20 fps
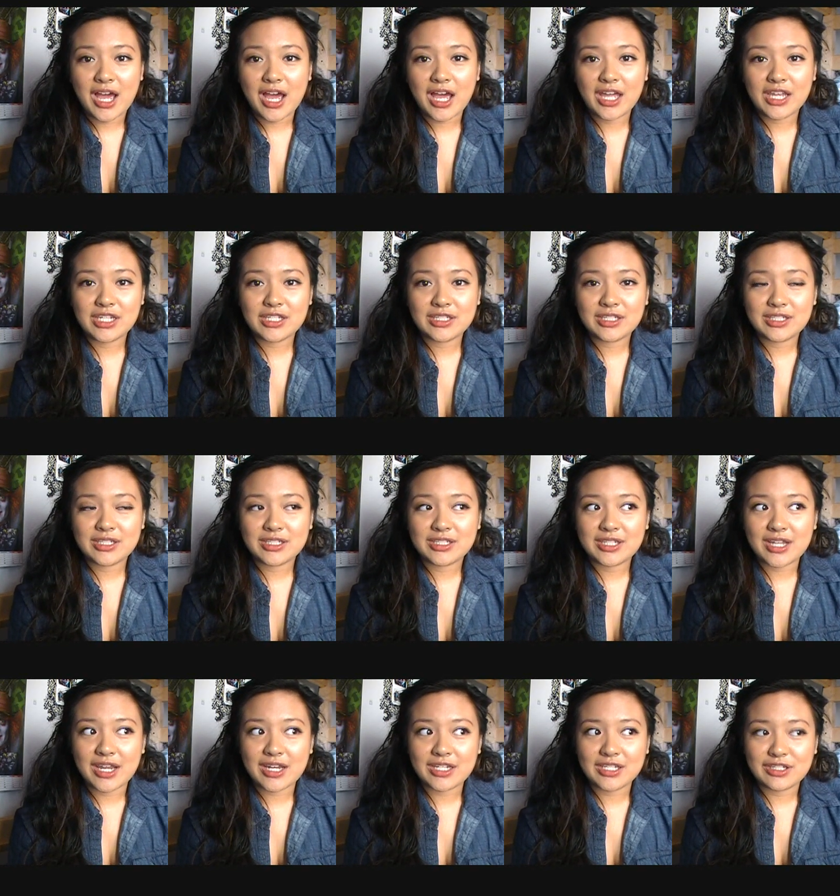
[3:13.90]
I
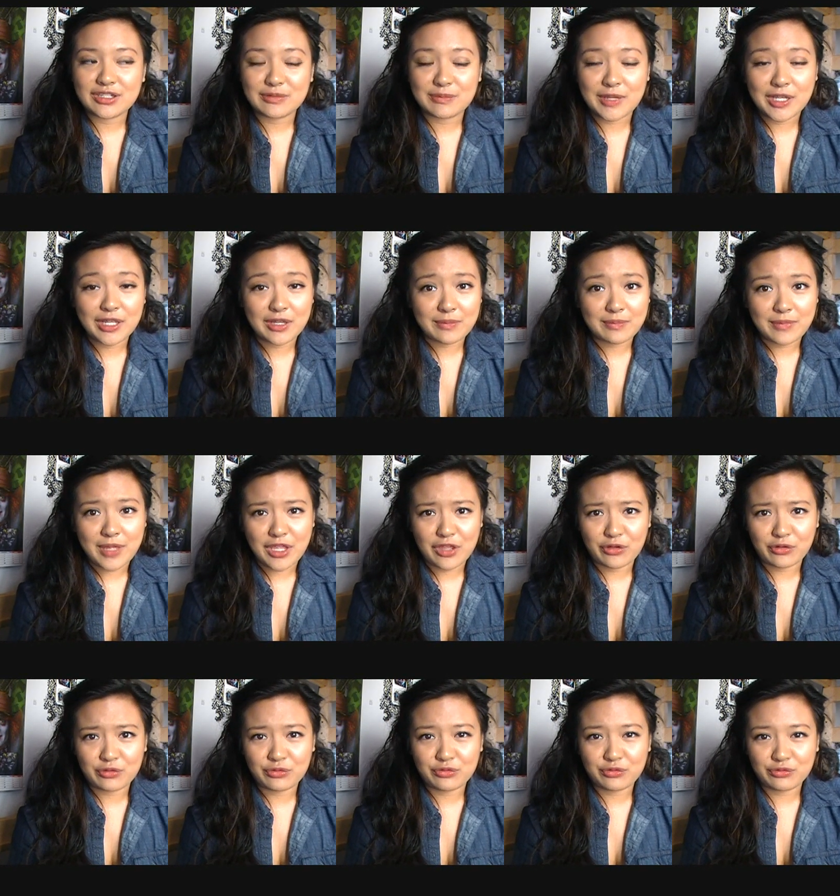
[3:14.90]
decided to make up my
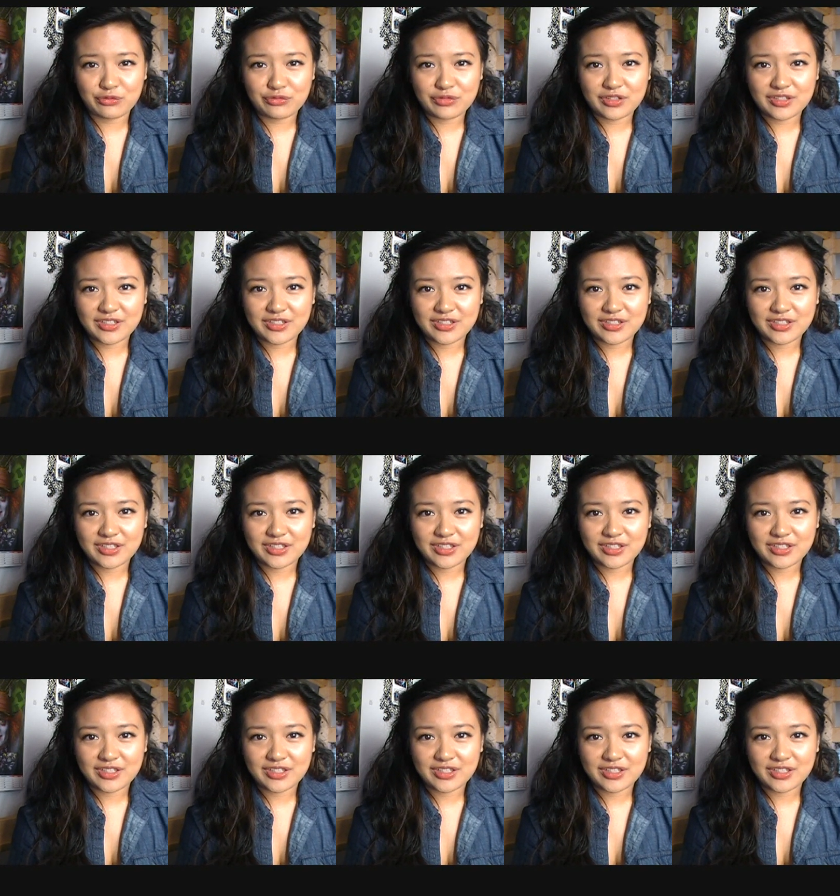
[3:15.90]
own